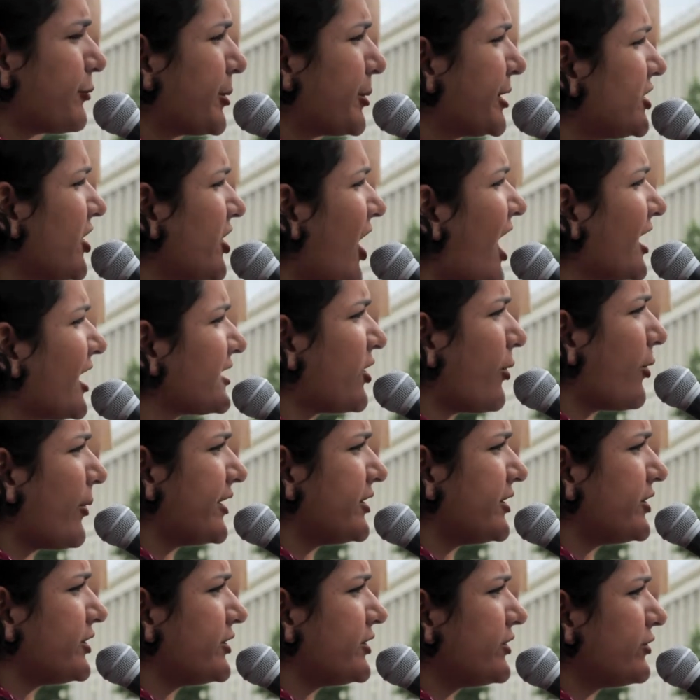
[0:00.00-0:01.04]
we're not
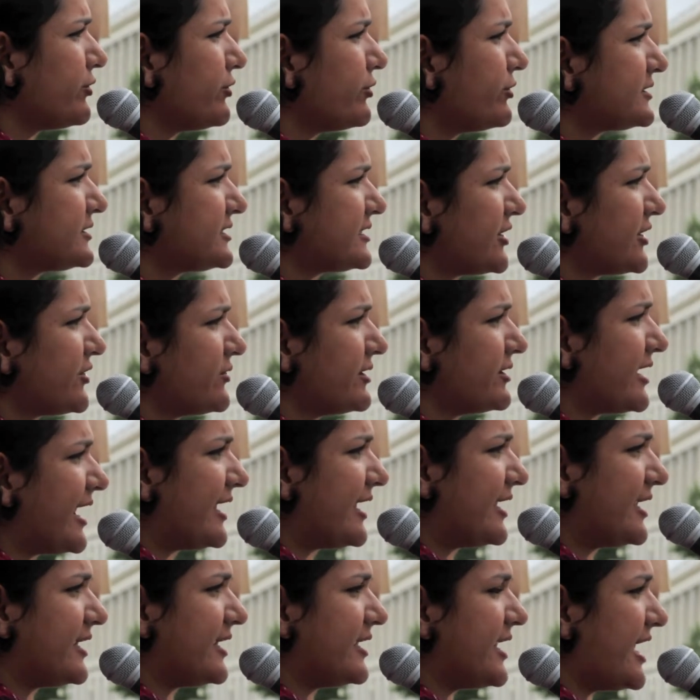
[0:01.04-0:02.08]
going to use the United